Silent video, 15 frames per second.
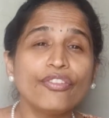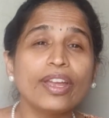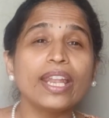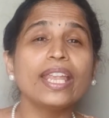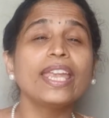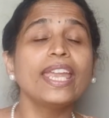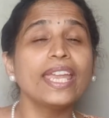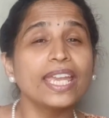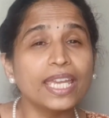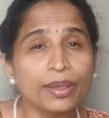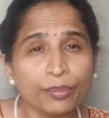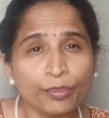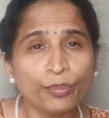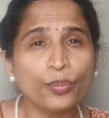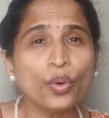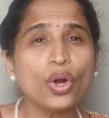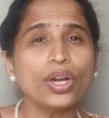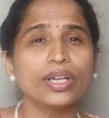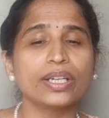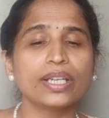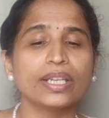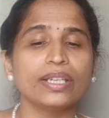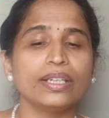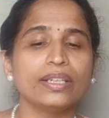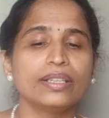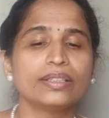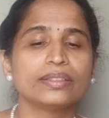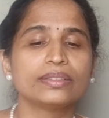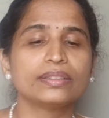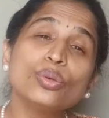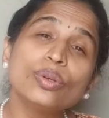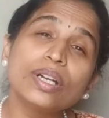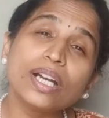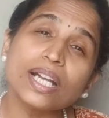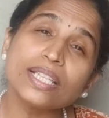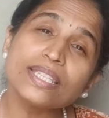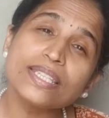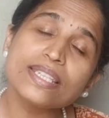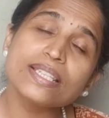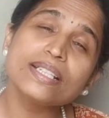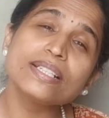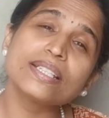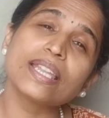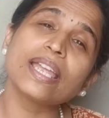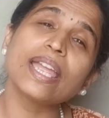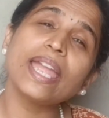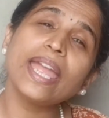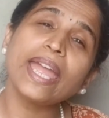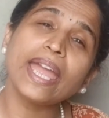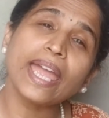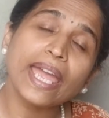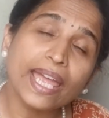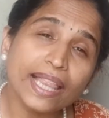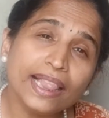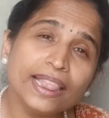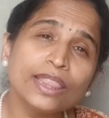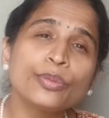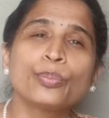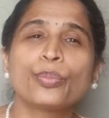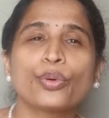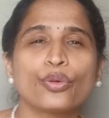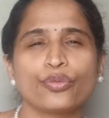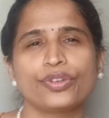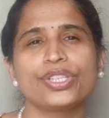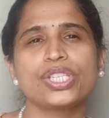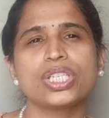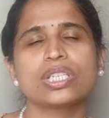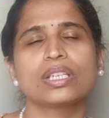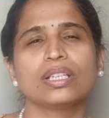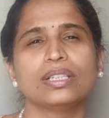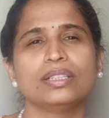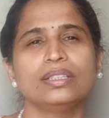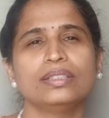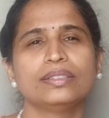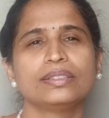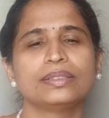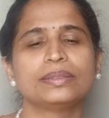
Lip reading: very important to consult a health professional